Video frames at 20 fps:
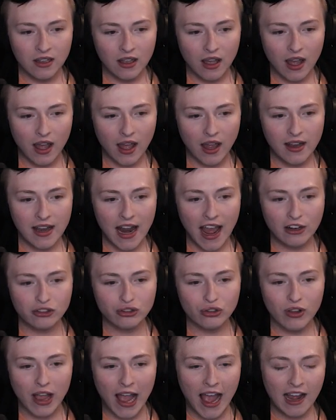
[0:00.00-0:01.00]

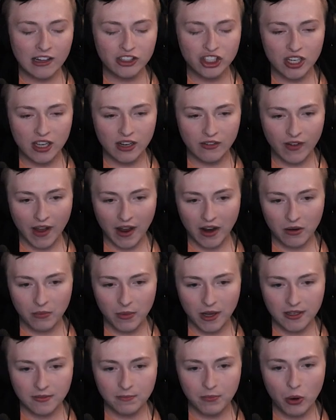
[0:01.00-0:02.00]
natural hatching
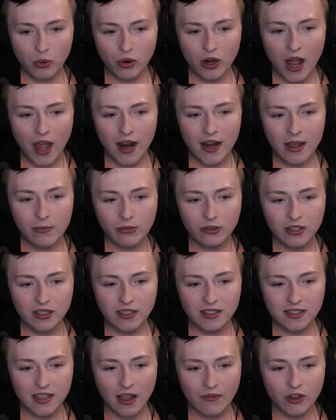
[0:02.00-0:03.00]
environment, but were unable to
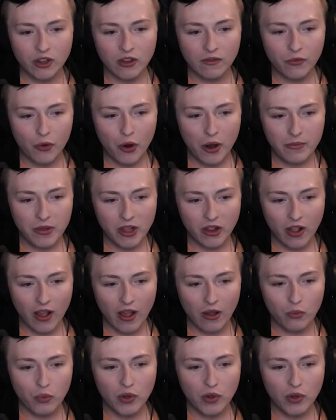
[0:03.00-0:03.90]
discover the formula.